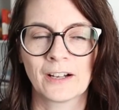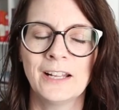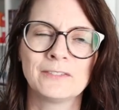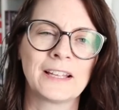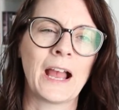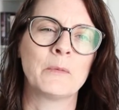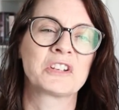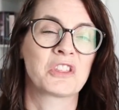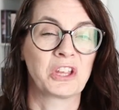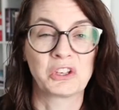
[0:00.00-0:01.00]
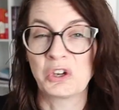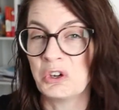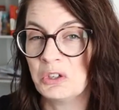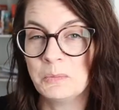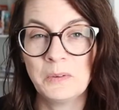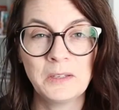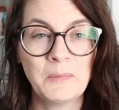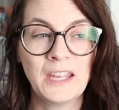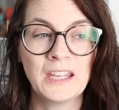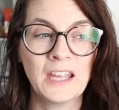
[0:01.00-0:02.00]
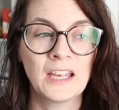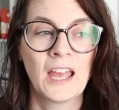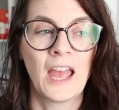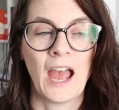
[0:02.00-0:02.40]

kind of like how much they could be making,